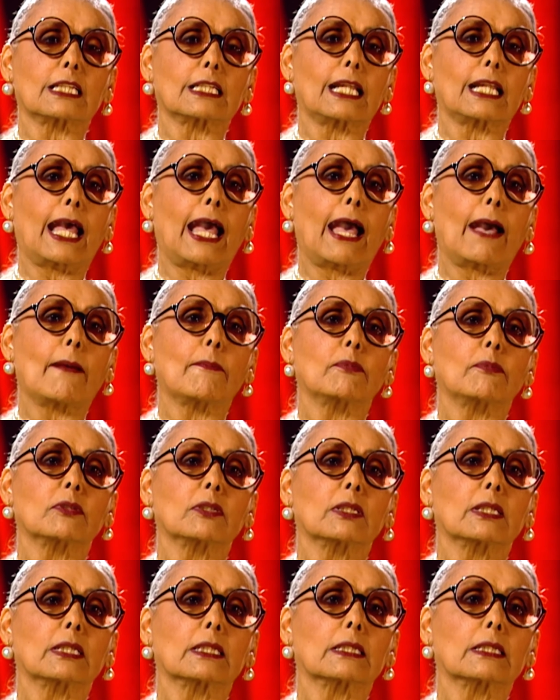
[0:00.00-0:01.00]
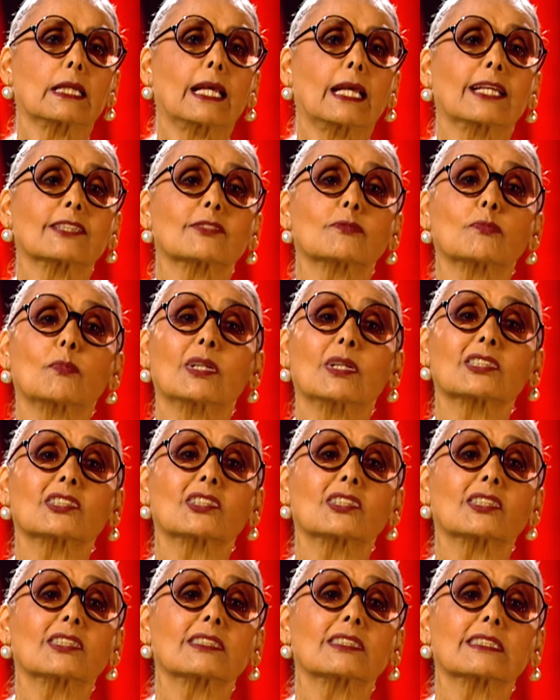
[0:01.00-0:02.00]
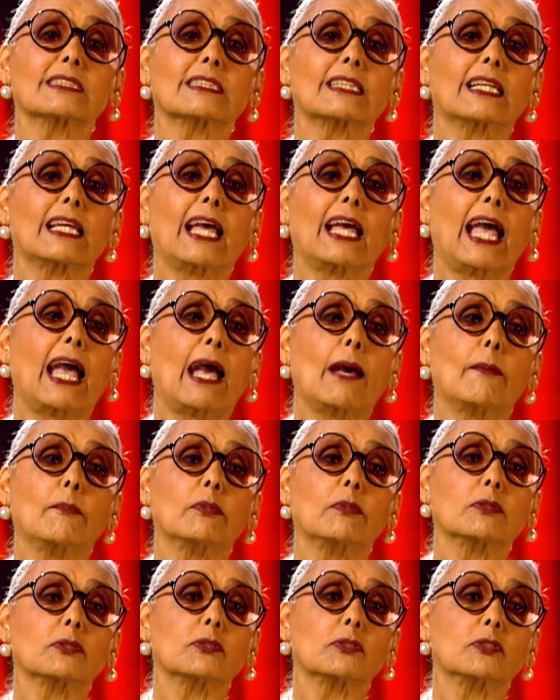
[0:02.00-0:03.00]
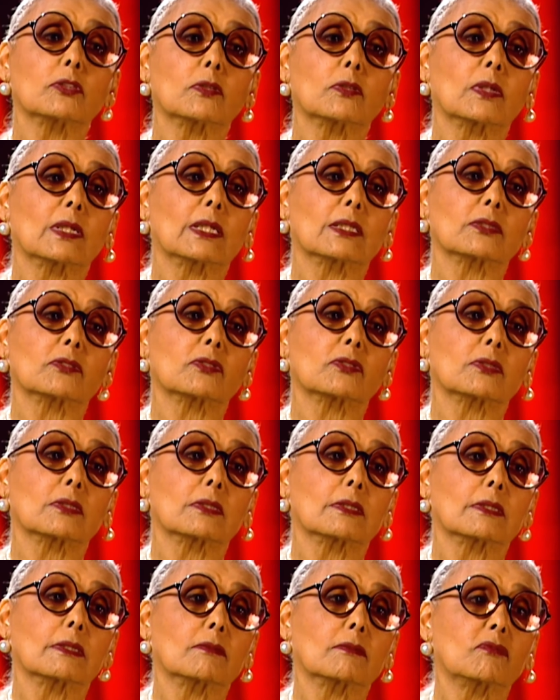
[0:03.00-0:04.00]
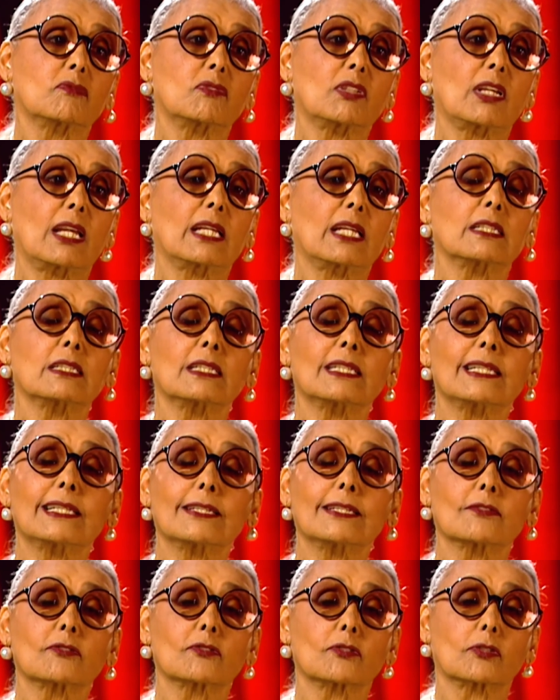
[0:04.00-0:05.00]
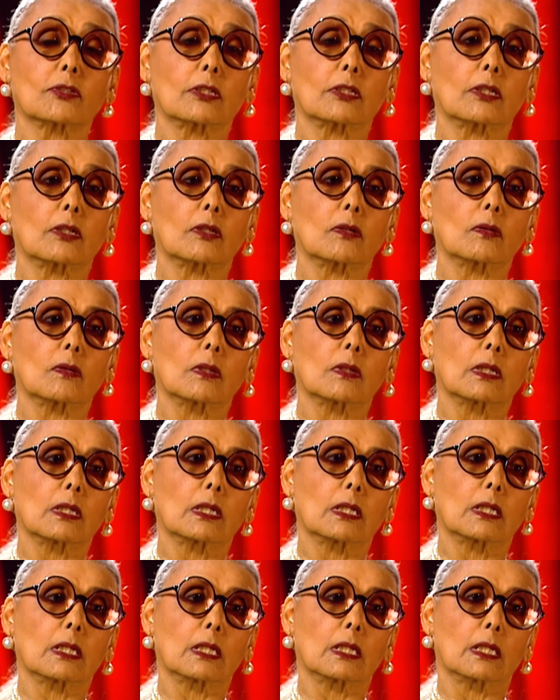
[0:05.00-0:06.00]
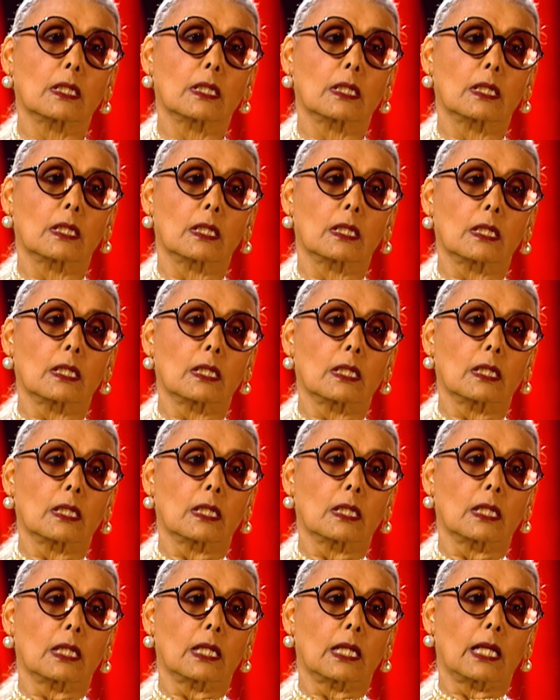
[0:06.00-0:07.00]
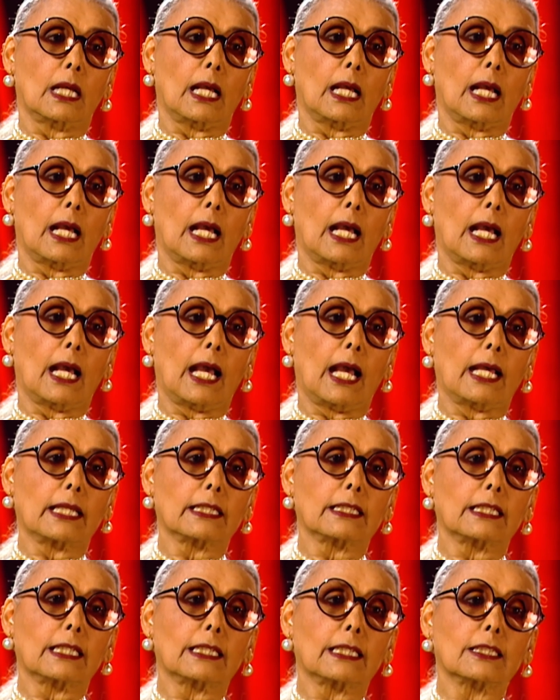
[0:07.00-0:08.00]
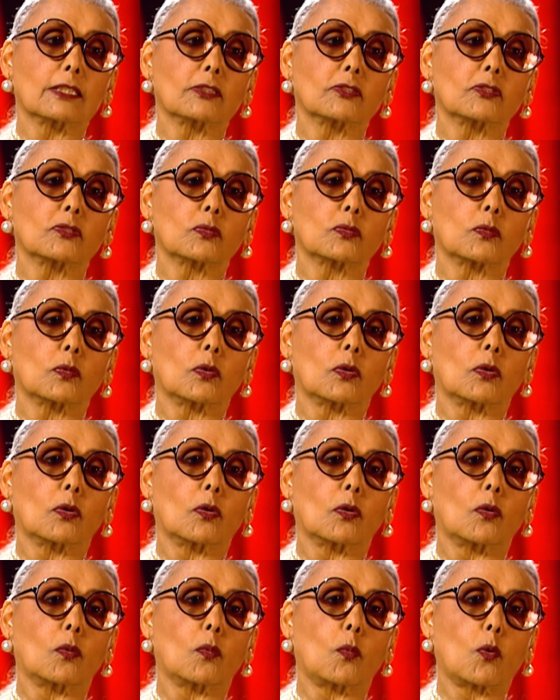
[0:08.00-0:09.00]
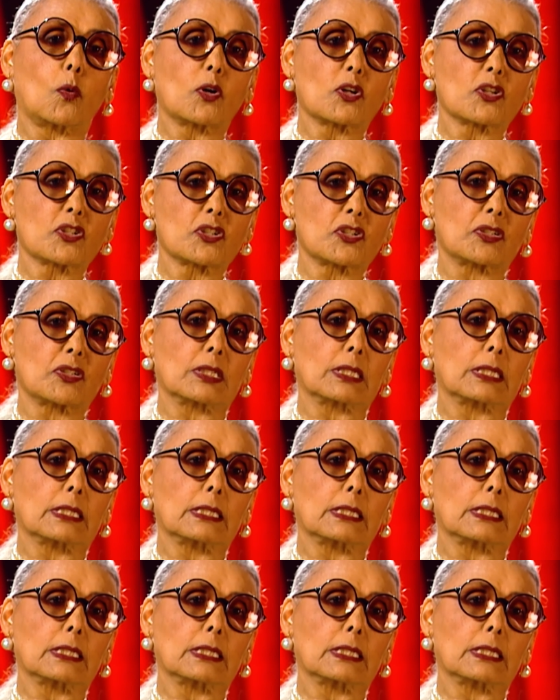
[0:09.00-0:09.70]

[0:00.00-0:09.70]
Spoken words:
Lena is a famous singer, actor, and activist who has been named in the red channels. She was reportedly blackballed after an allegation that she was a communist in the 50s.